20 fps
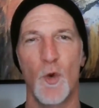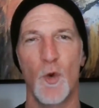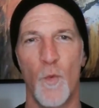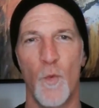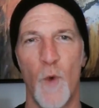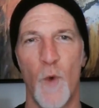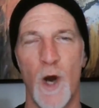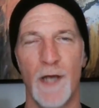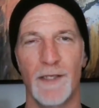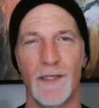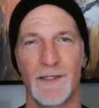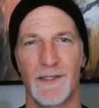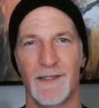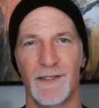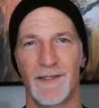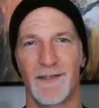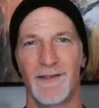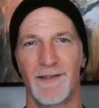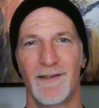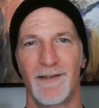
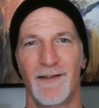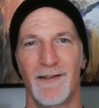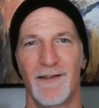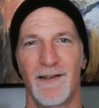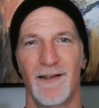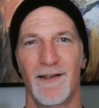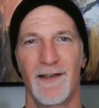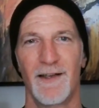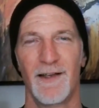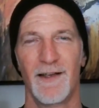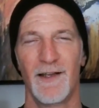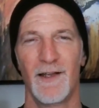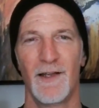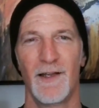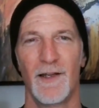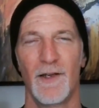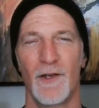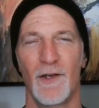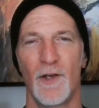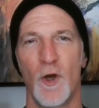was.
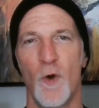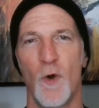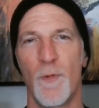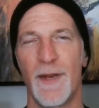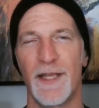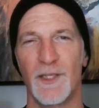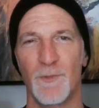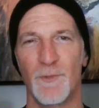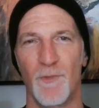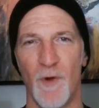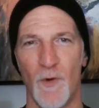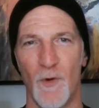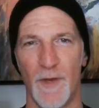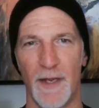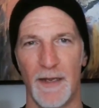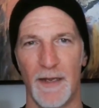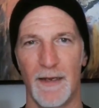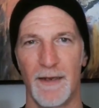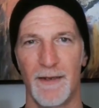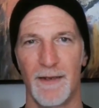Nobody is broken.